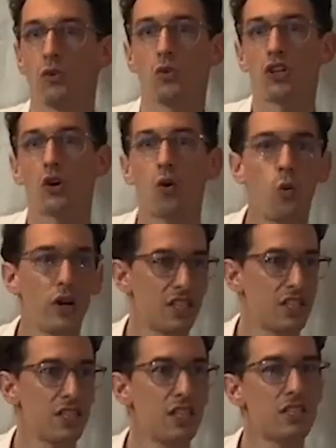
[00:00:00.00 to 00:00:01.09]
or
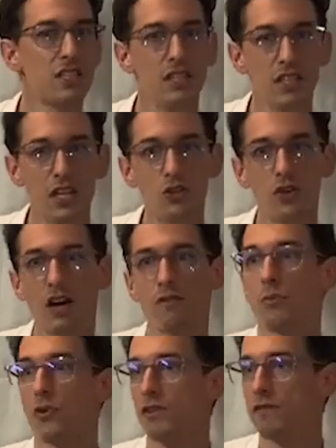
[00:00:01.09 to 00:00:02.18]
quits this need to have a
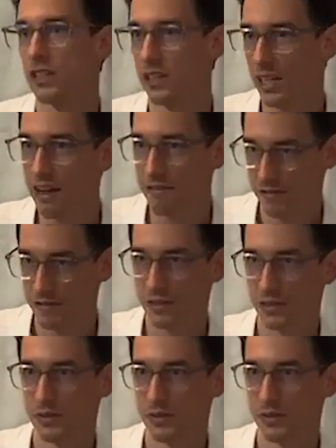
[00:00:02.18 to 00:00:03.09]
perfect life,